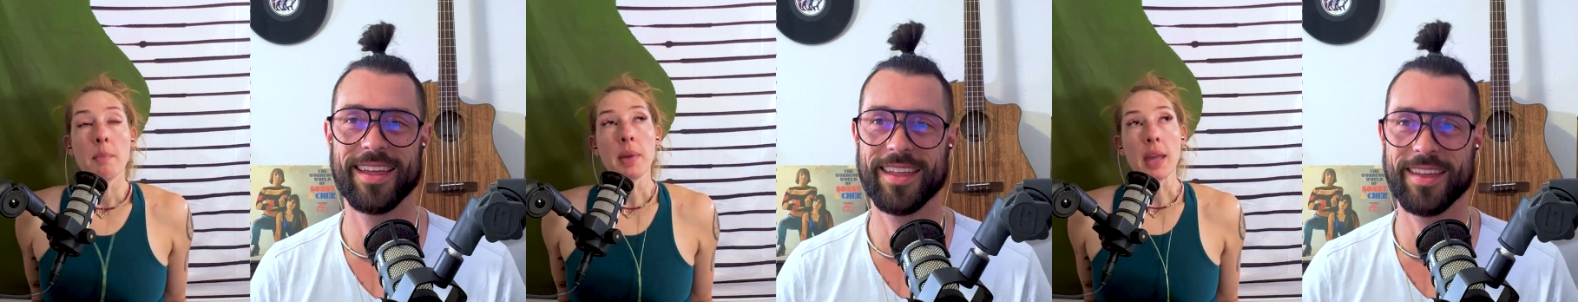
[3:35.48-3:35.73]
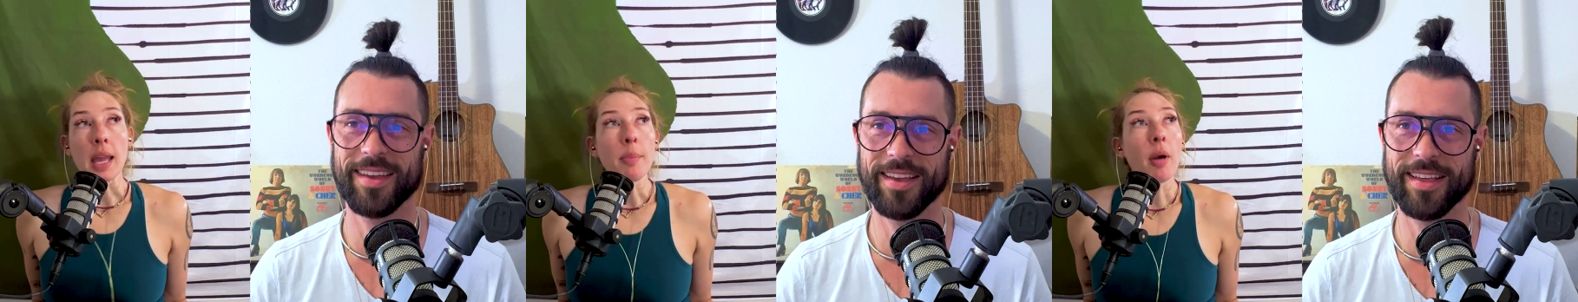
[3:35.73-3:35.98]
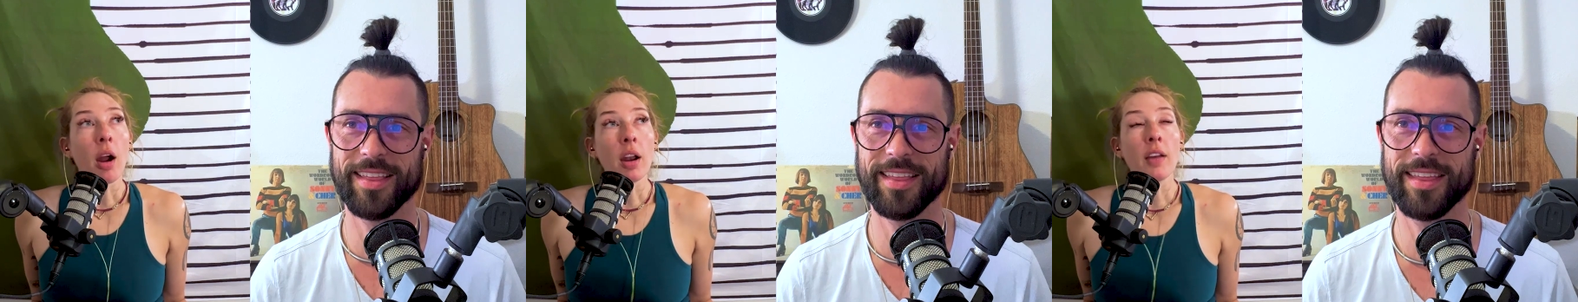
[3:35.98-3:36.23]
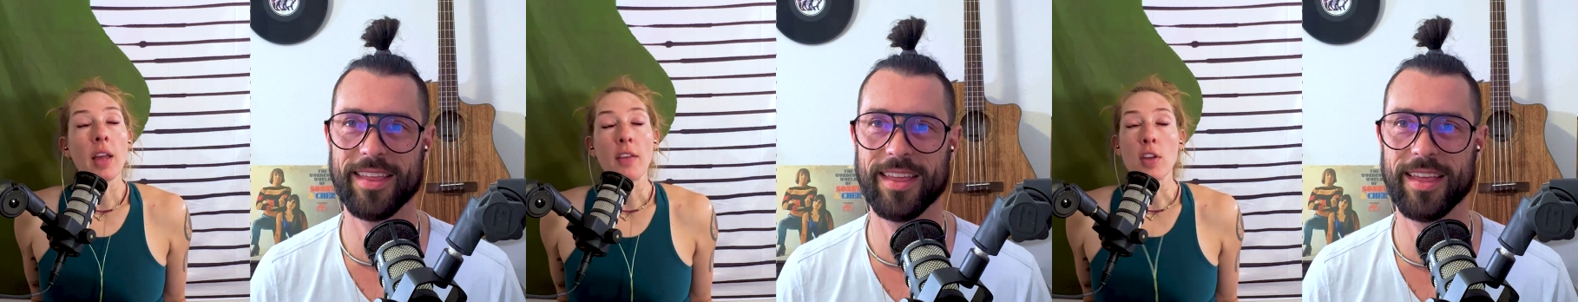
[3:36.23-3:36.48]
Speaker 1: be part
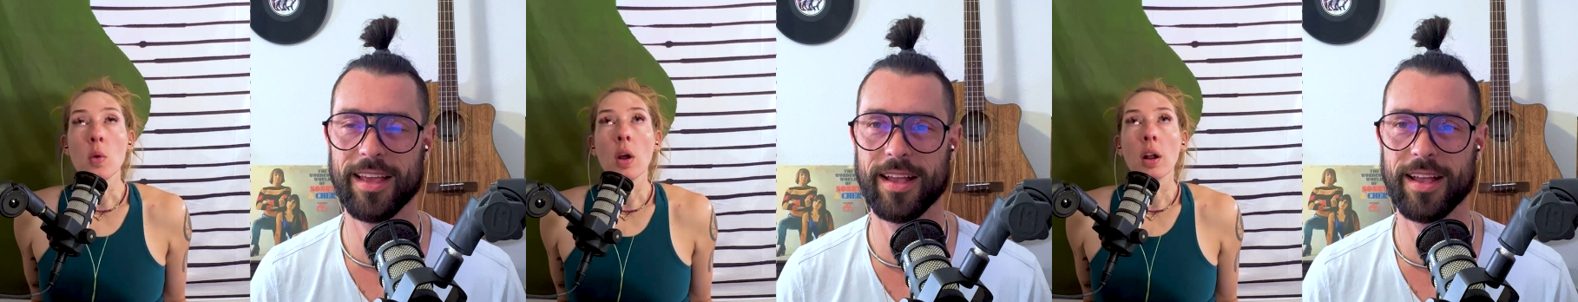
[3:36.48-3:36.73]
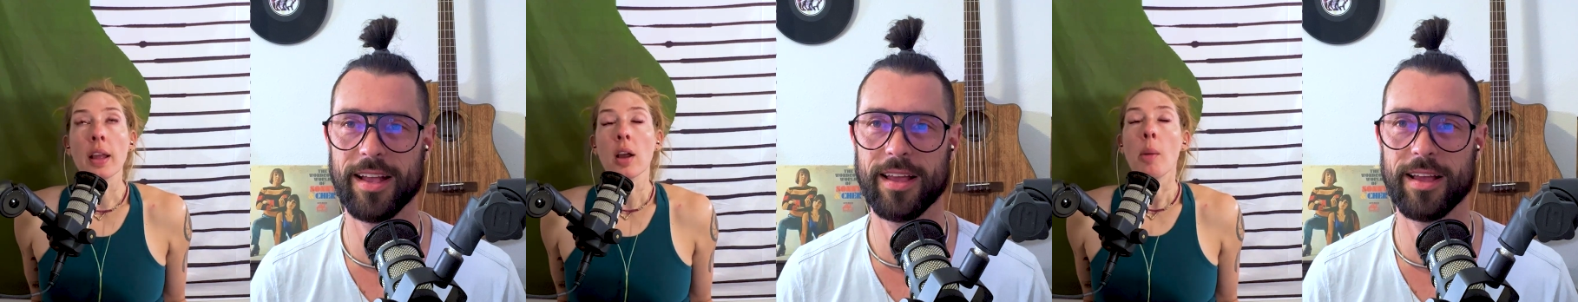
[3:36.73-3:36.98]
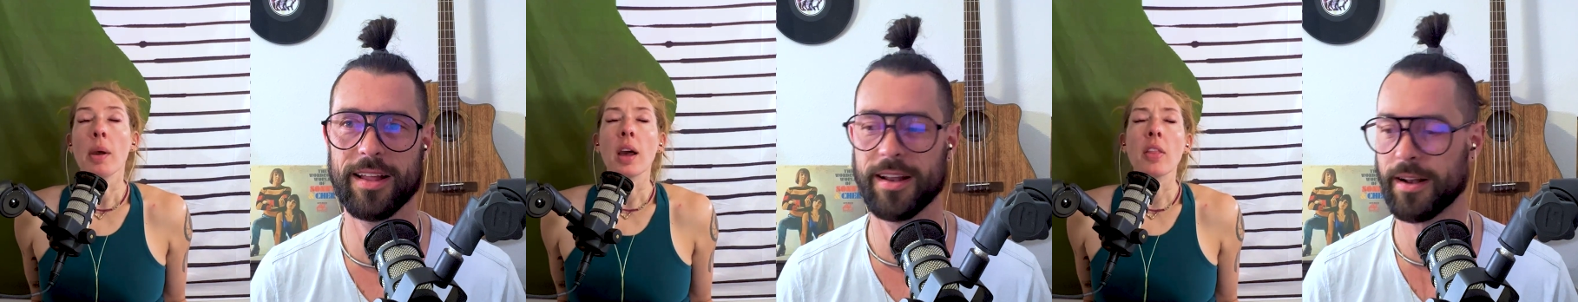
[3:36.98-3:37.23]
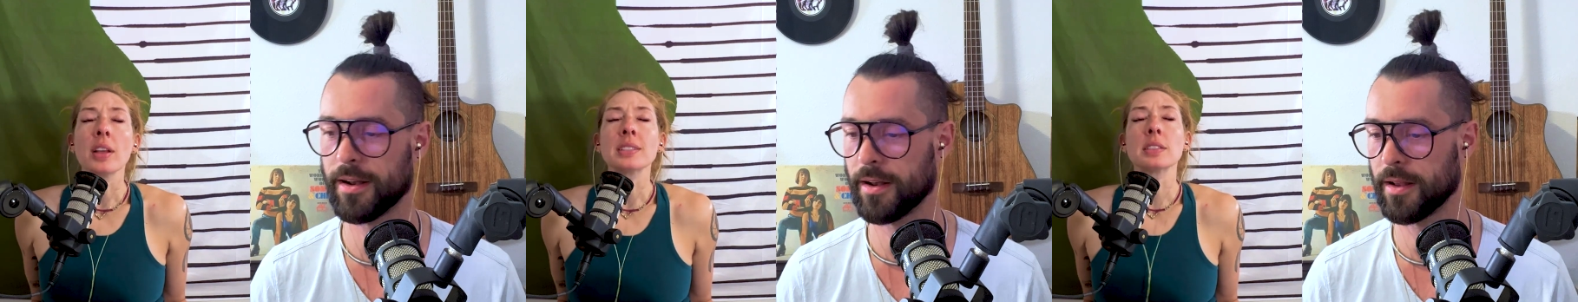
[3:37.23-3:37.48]
of. If you are like, oh my
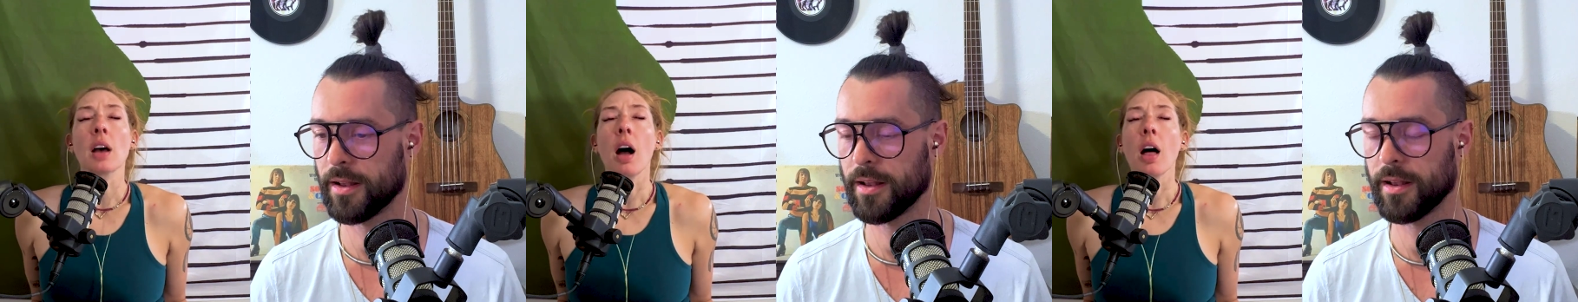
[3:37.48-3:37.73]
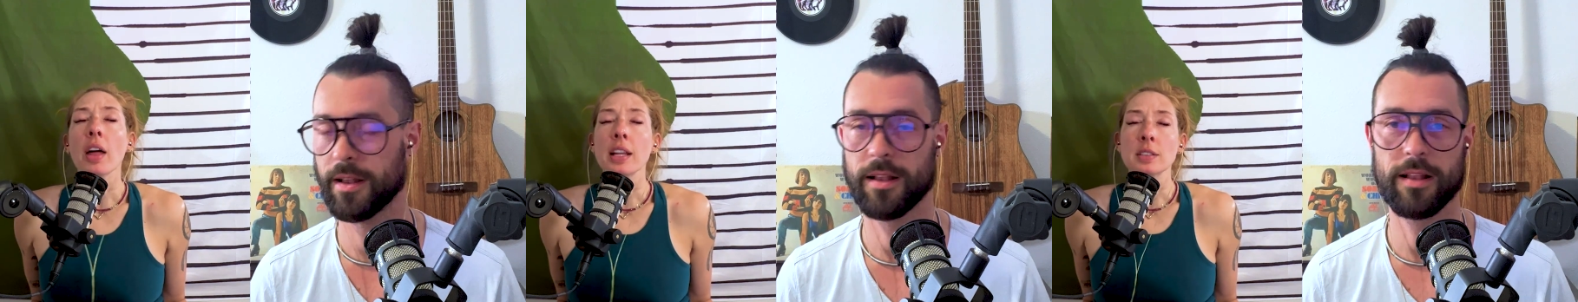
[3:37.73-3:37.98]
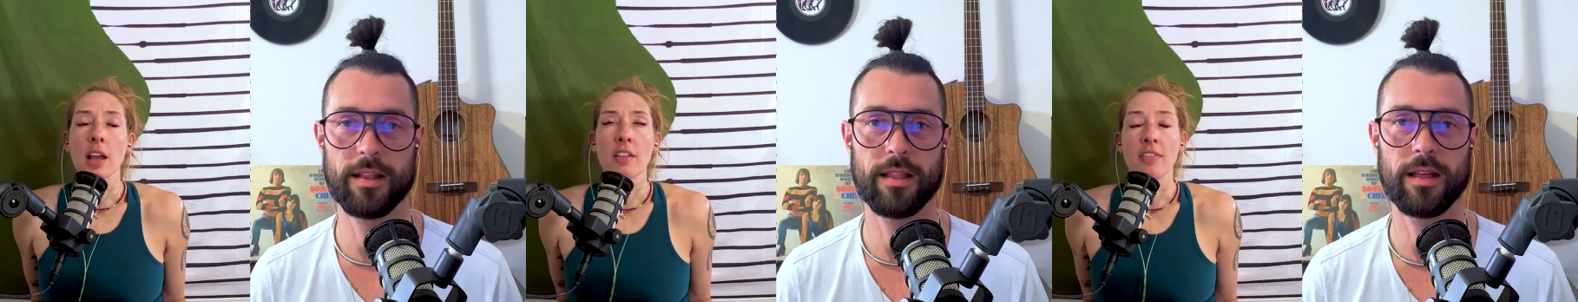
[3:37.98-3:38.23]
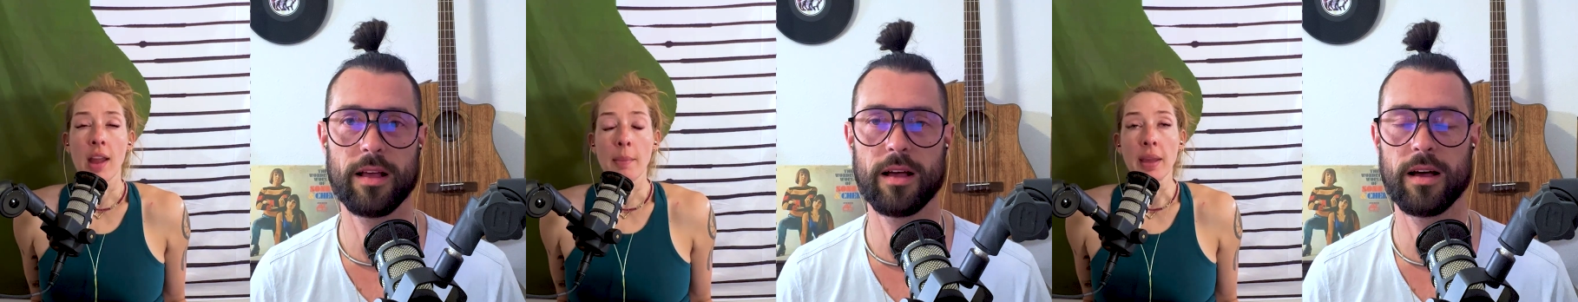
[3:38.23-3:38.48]
God, Lesley, it's the holidays, I a
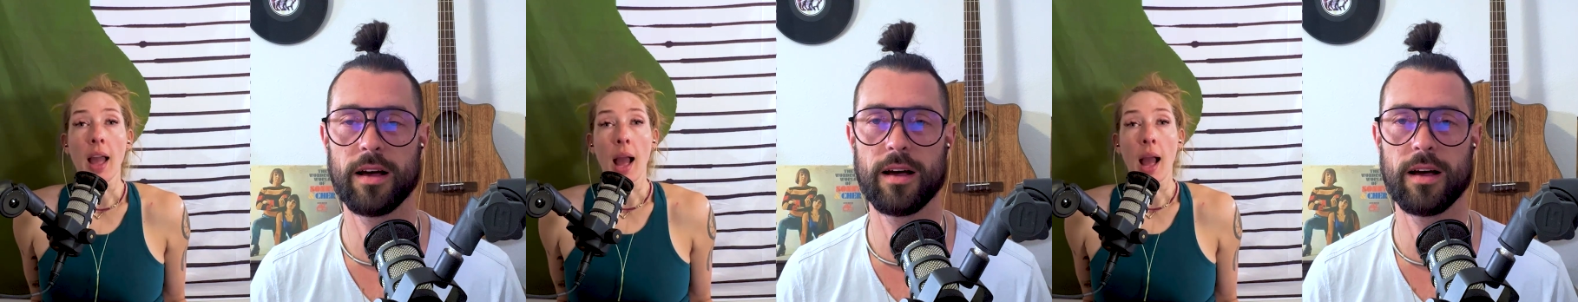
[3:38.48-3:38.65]
family.